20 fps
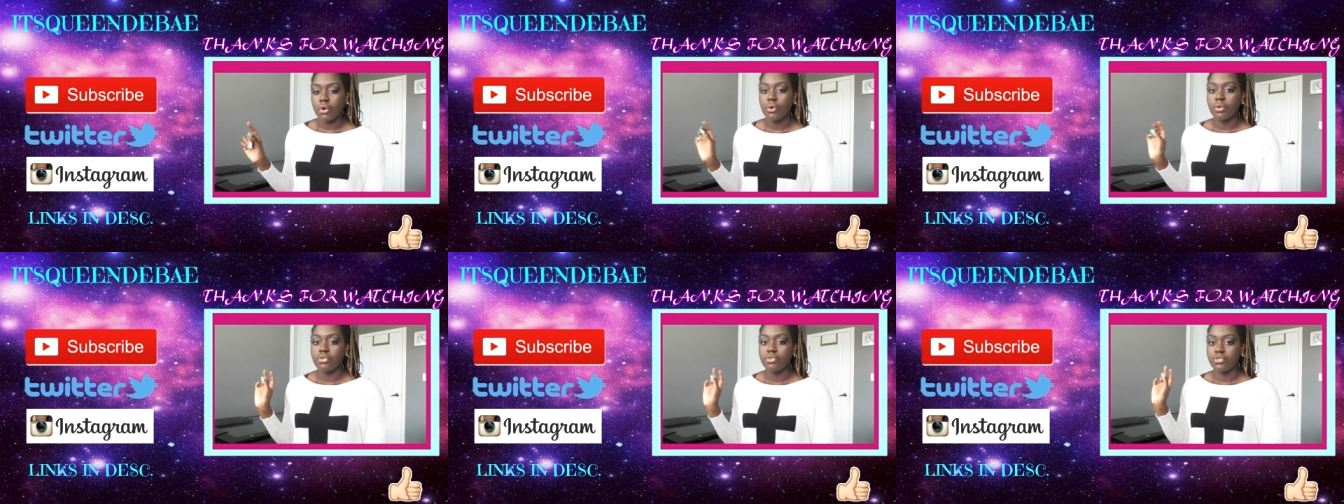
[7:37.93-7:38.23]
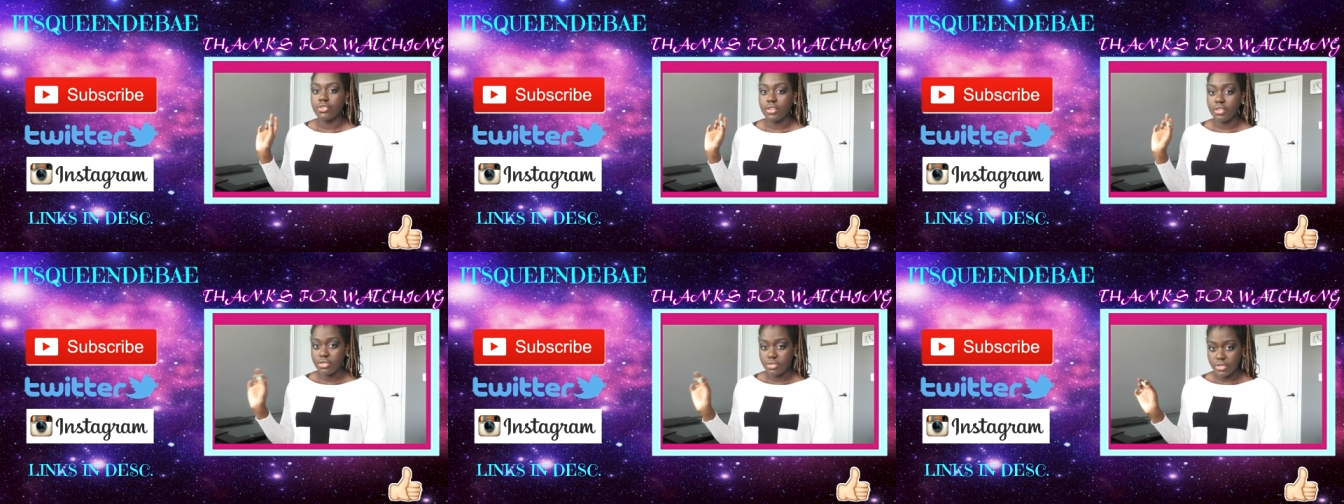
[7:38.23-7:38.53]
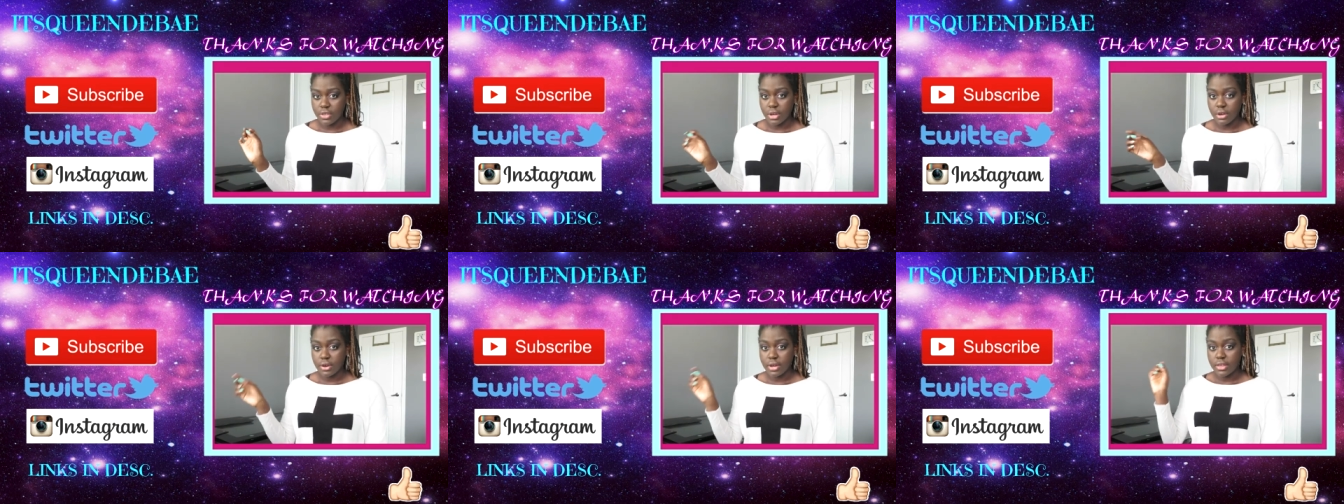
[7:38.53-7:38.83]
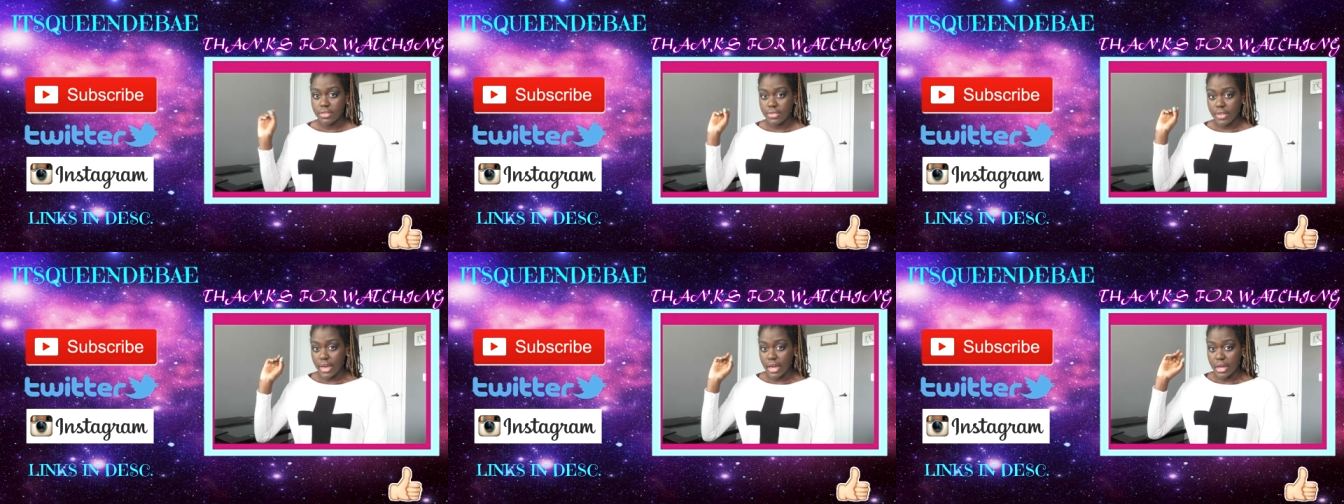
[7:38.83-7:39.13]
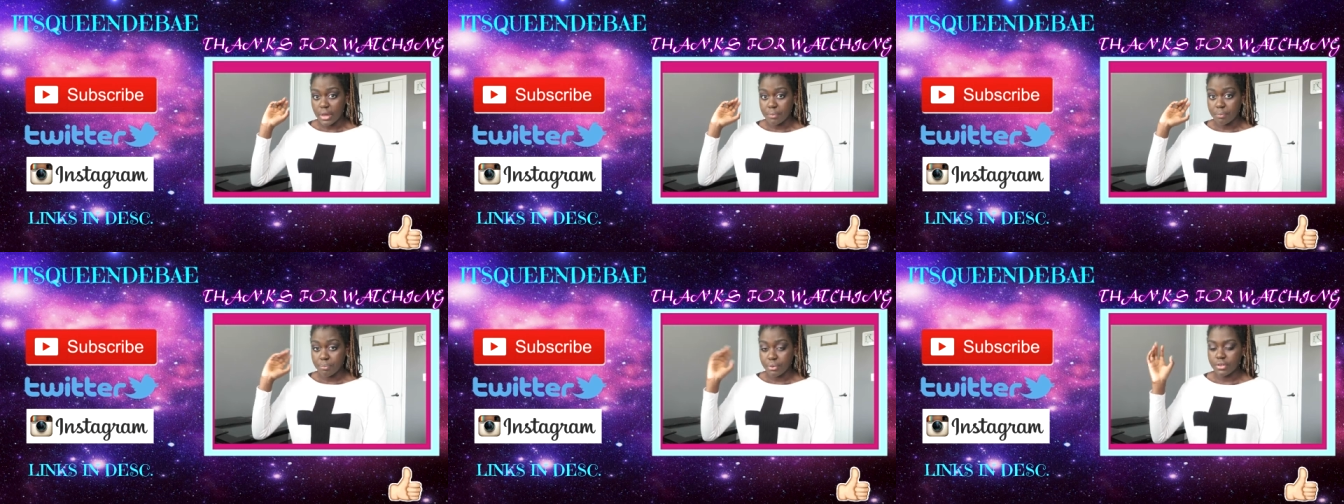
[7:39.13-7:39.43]
Hard to act like I've
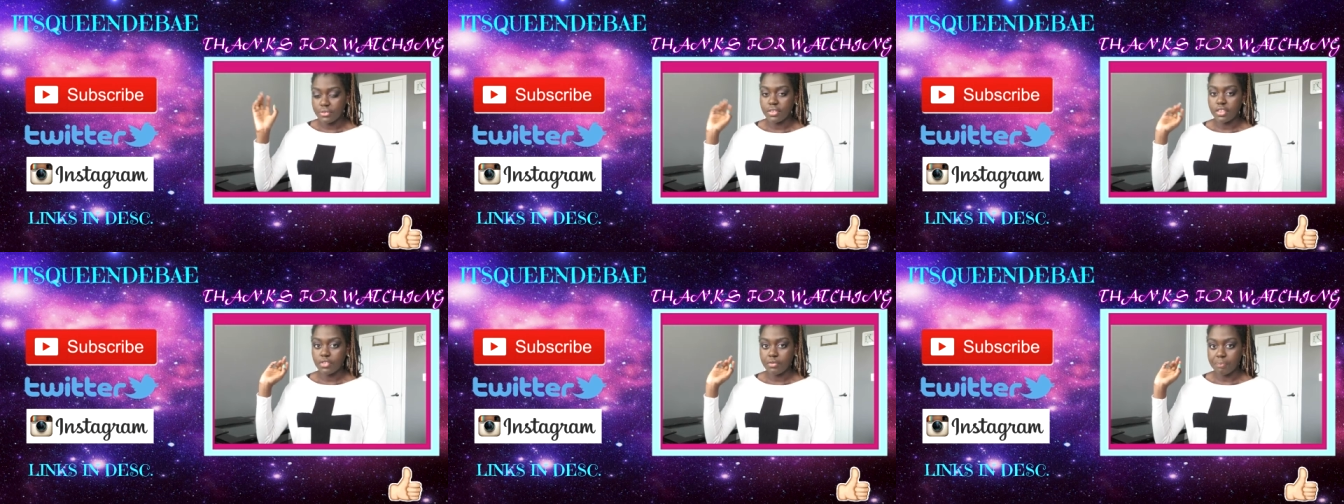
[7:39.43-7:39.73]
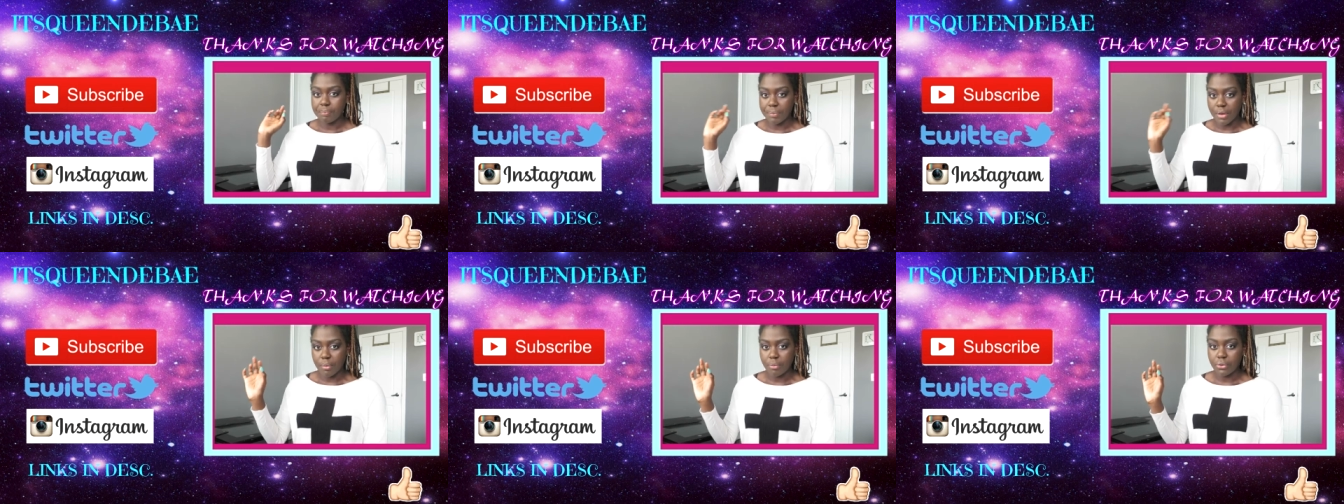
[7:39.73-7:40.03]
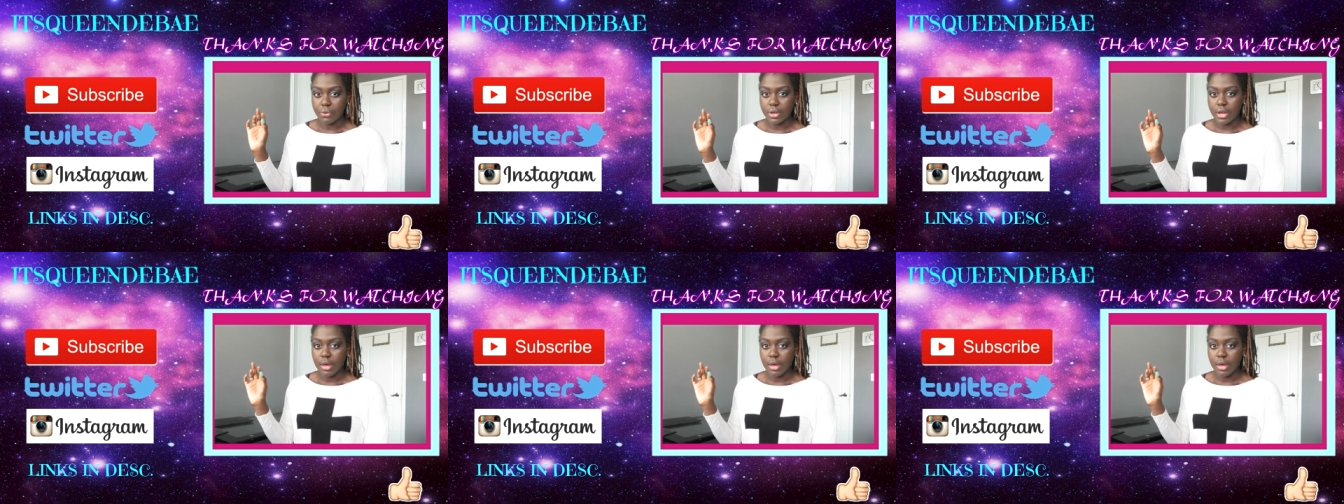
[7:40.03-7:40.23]
been alive.